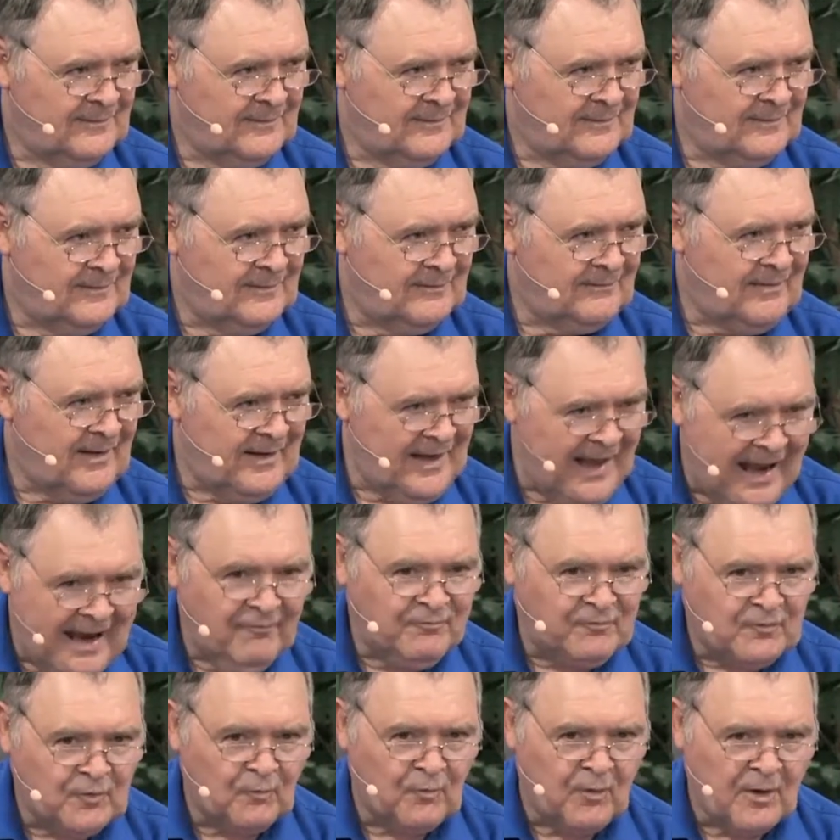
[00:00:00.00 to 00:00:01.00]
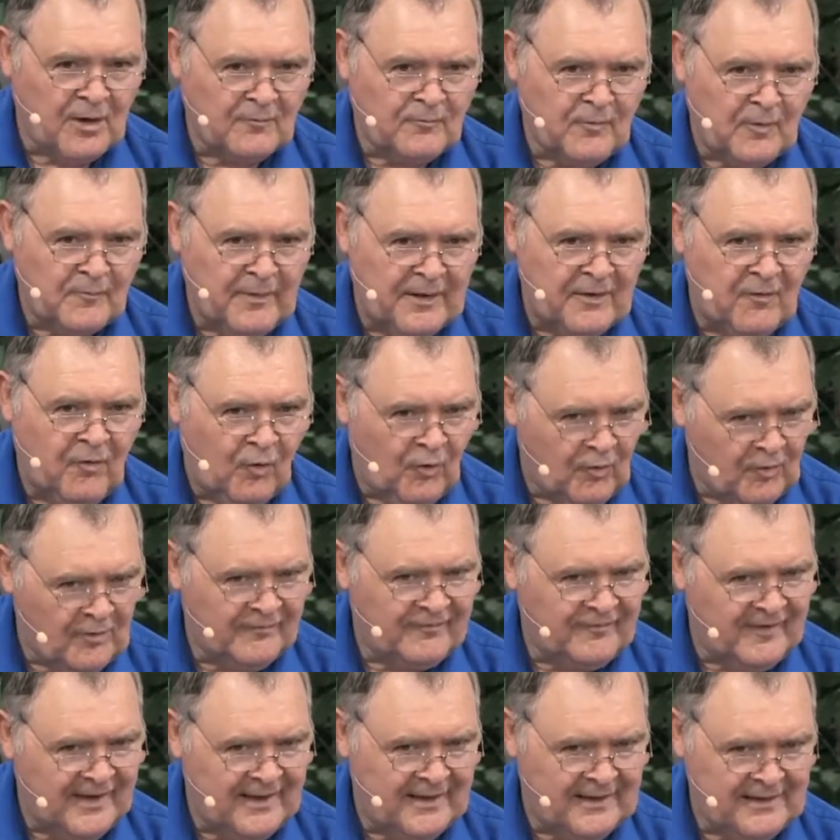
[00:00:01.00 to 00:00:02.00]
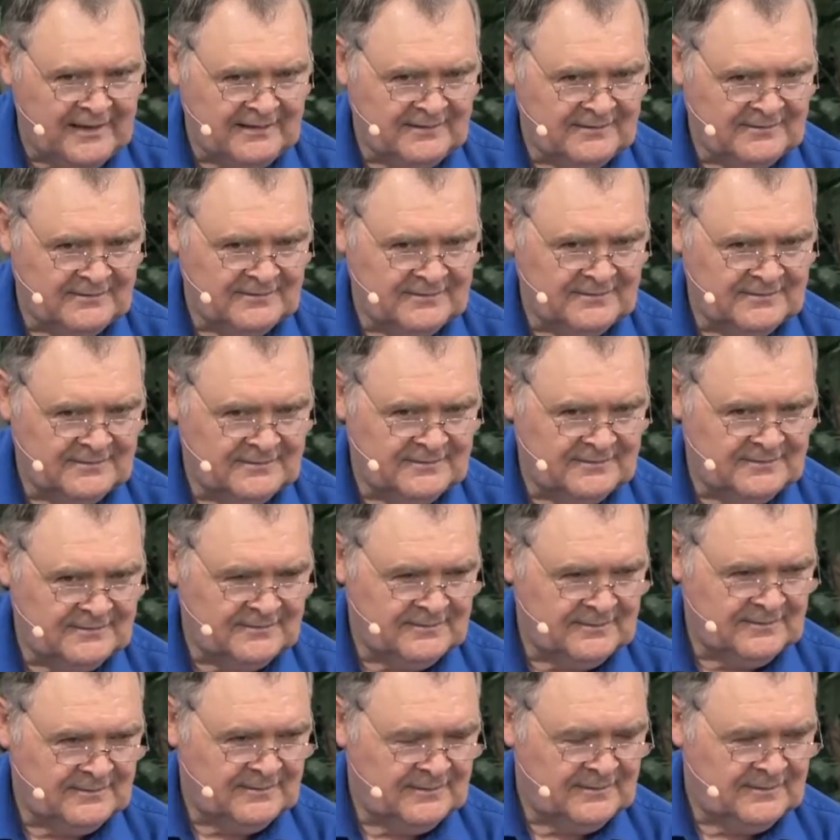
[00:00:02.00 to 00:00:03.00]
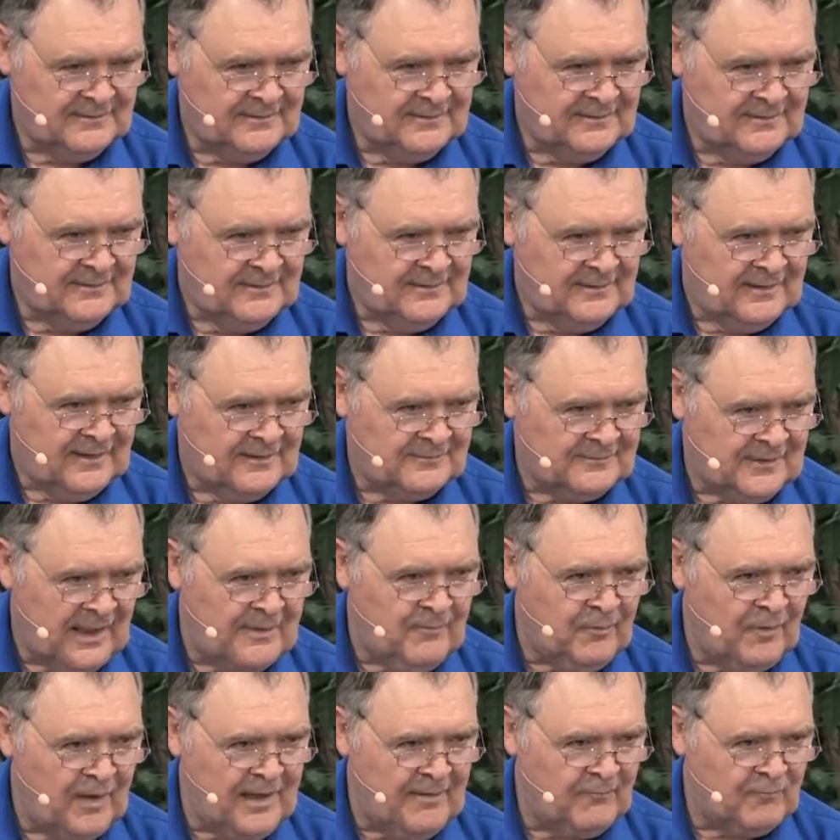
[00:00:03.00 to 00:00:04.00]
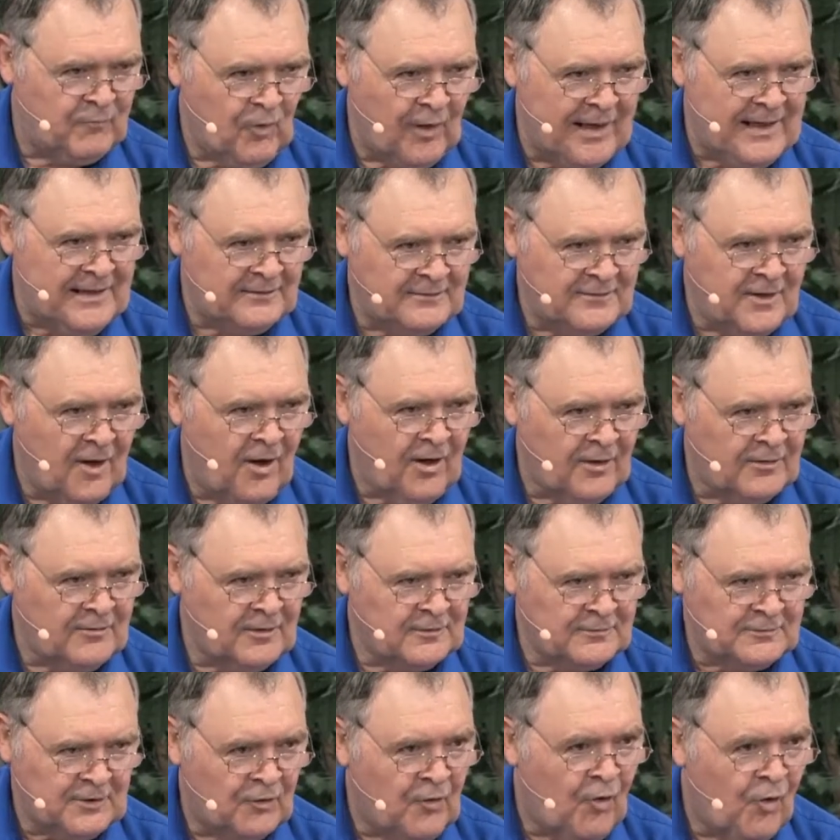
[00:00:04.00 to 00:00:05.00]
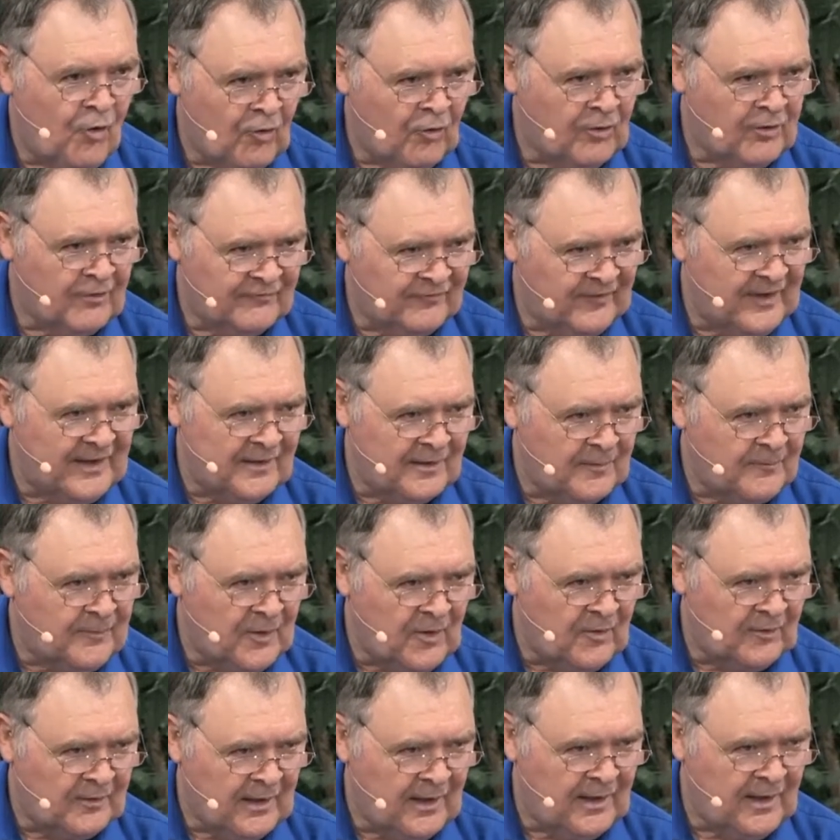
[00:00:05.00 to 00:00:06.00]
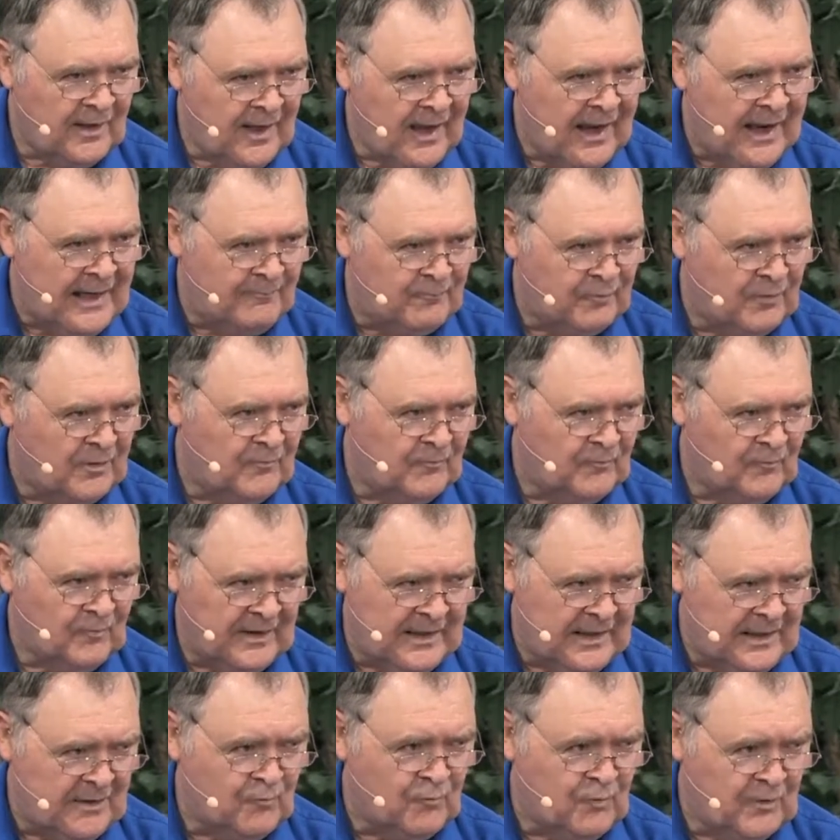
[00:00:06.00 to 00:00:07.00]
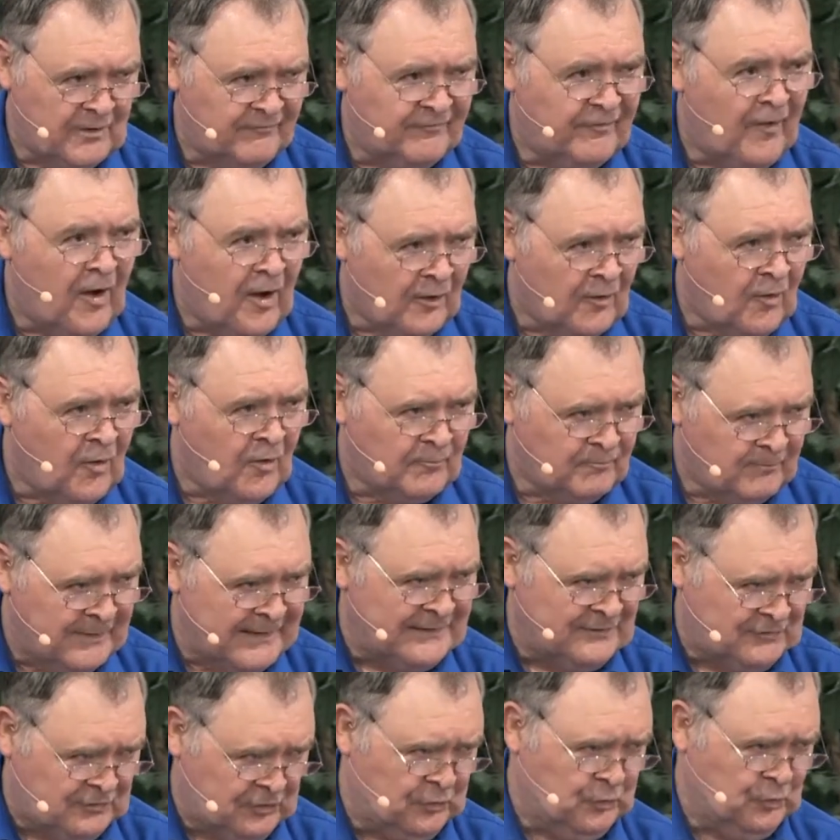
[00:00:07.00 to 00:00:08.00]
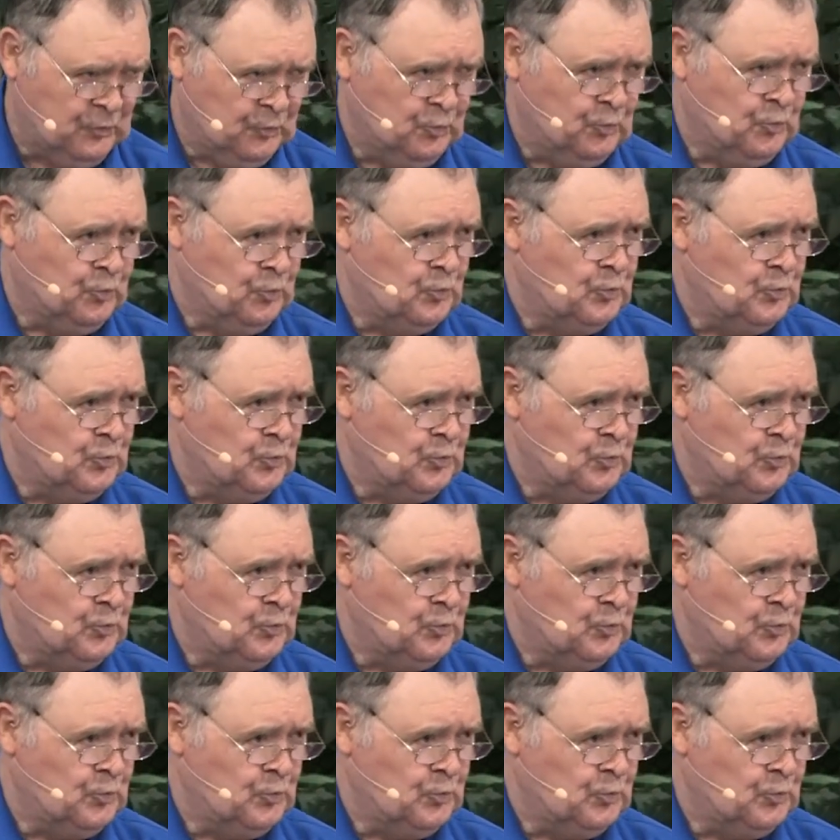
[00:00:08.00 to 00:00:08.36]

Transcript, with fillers: And that afterward would be horrifying. As Abraham, great darkness and horror fell upon Abram, it would fall on me too.